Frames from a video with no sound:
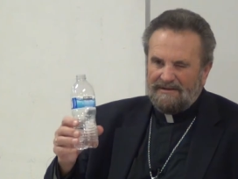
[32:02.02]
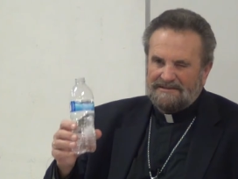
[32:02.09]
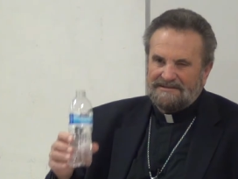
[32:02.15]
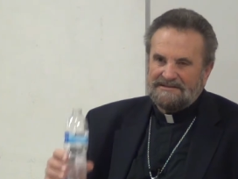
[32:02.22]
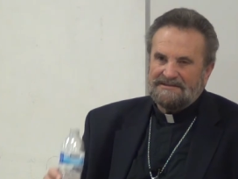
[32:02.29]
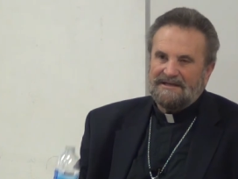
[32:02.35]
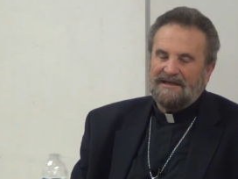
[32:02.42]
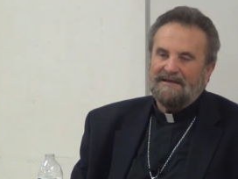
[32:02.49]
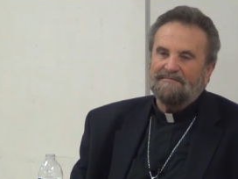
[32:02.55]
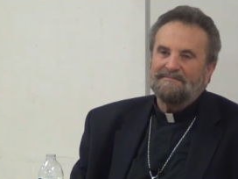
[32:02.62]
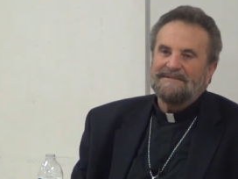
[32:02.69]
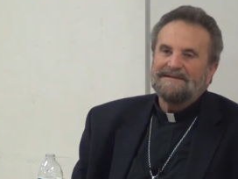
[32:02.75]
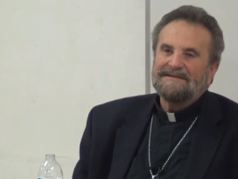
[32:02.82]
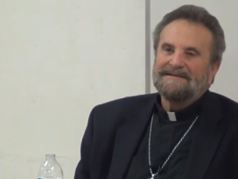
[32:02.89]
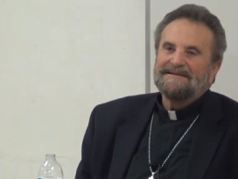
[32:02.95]
It's the same
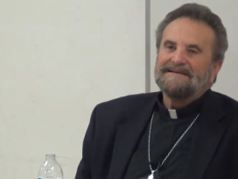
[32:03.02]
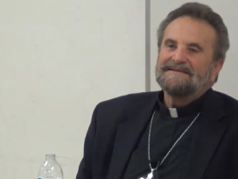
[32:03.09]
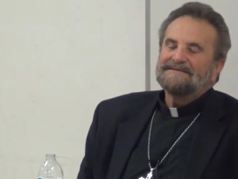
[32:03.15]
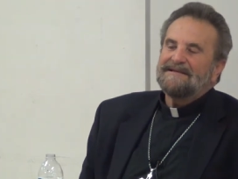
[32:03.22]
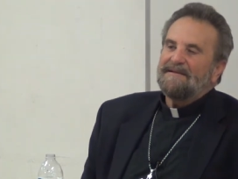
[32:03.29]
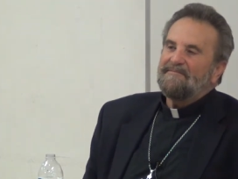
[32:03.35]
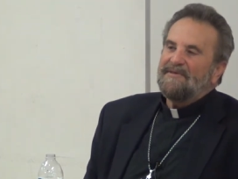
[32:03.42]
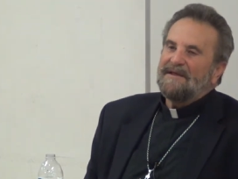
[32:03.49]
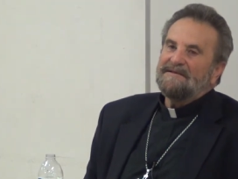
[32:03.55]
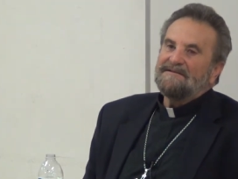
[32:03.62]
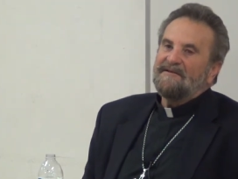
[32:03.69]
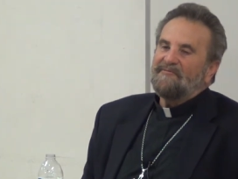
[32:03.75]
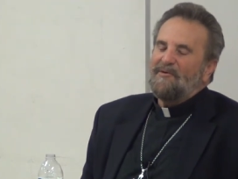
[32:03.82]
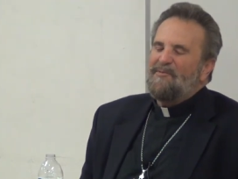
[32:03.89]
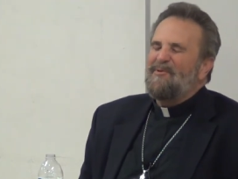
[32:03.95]
thing,
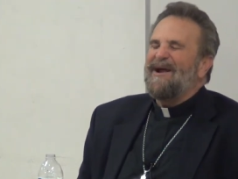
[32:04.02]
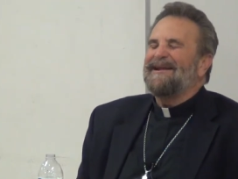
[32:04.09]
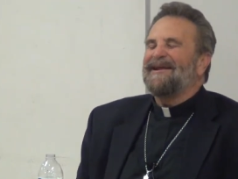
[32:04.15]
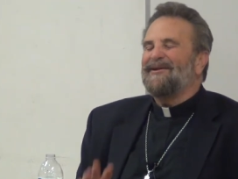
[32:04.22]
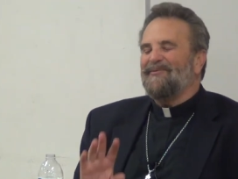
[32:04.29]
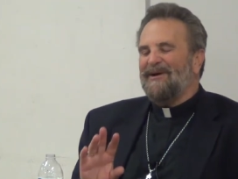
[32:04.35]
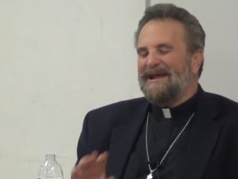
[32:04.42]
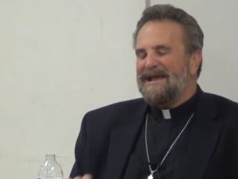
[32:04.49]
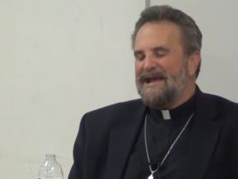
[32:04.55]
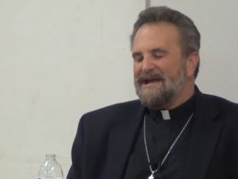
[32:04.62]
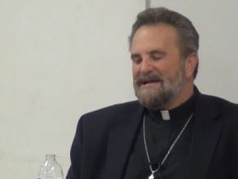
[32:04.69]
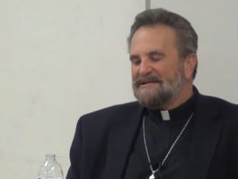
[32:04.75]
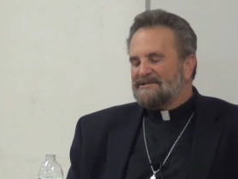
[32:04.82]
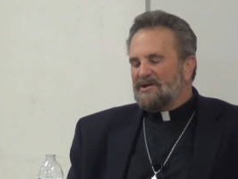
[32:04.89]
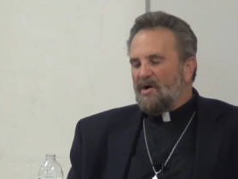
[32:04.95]
different anyway.
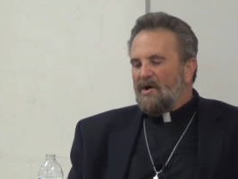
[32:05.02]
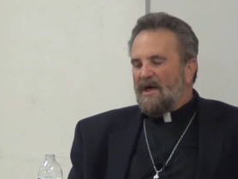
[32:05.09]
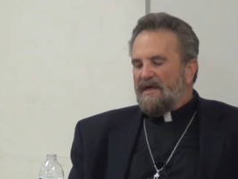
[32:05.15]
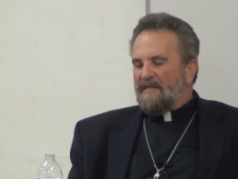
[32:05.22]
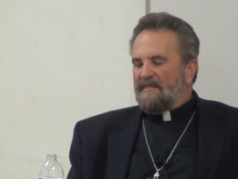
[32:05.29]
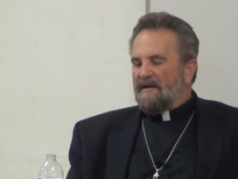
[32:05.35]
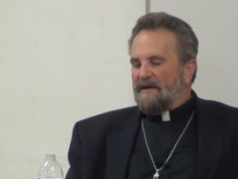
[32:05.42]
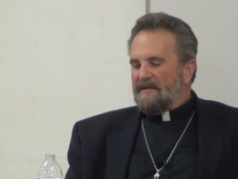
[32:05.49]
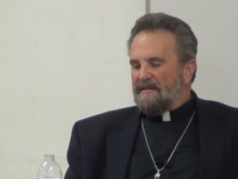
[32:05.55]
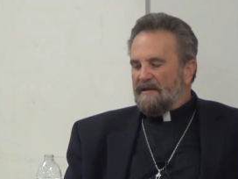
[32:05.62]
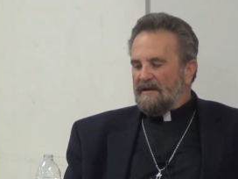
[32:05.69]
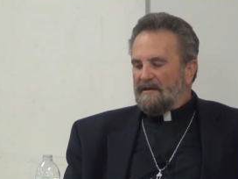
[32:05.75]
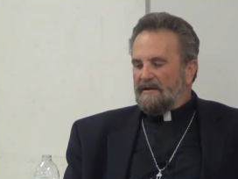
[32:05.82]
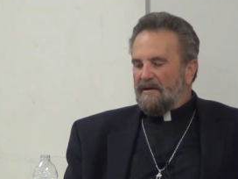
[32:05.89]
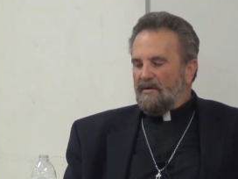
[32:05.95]
So
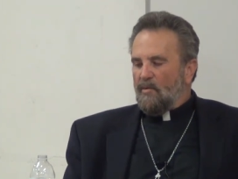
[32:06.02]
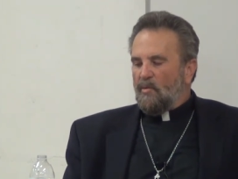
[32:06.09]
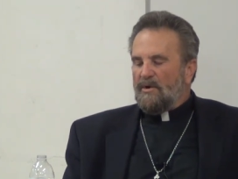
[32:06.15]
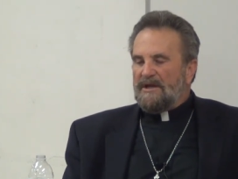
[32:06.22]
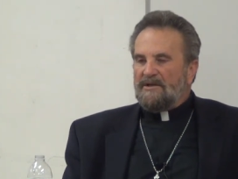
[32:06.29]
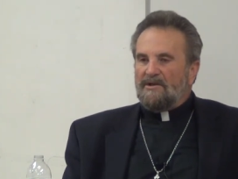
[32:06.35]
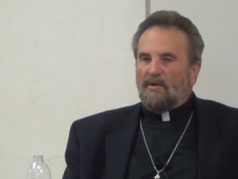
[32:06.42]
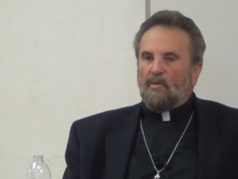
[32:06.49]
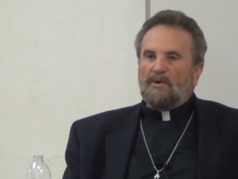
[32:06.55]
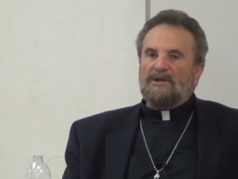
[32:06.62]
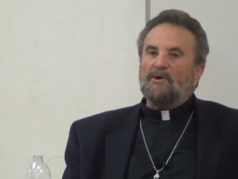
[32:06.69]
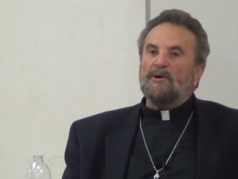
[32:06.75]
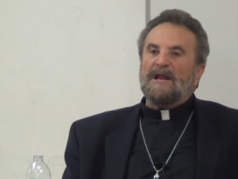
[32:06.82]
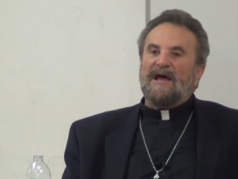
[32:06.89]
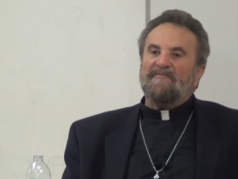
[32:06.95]
we
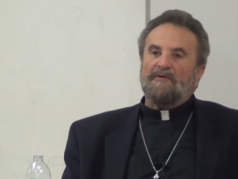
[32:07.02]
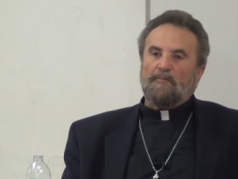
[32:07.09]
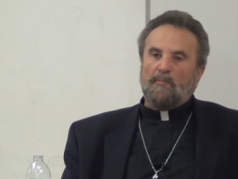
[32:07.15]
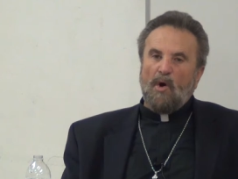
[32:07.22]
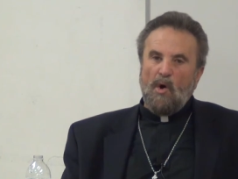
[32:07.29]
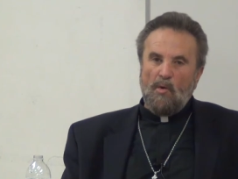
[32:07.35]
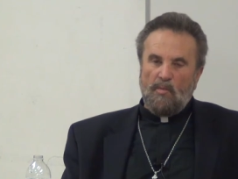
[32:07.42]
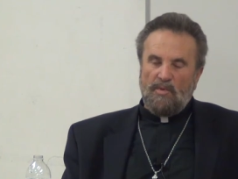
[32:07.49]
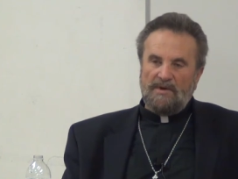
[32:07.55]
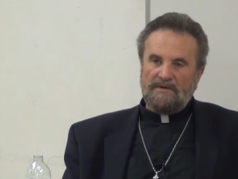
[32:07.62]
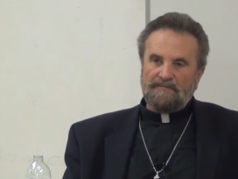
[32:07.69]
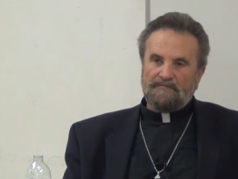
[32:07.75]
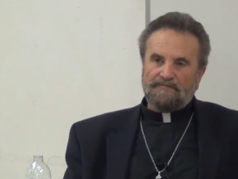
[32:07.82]
don't have a pope.